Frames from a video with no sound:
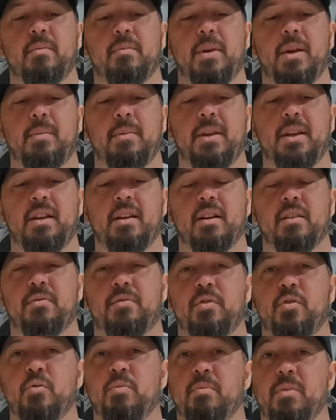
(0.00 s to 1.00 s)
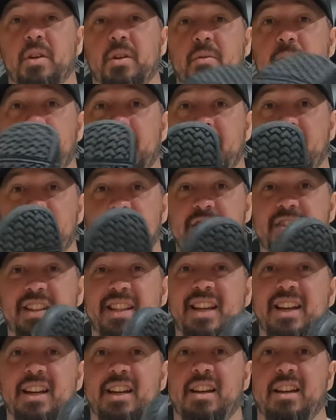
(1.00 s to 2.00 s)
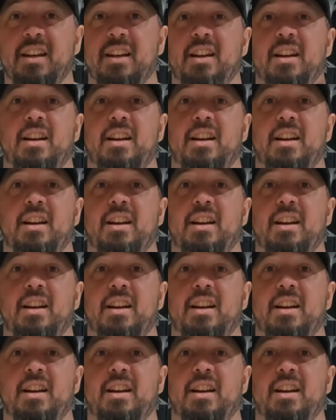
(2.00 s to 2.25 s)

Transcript: maybe a few millimeters thick.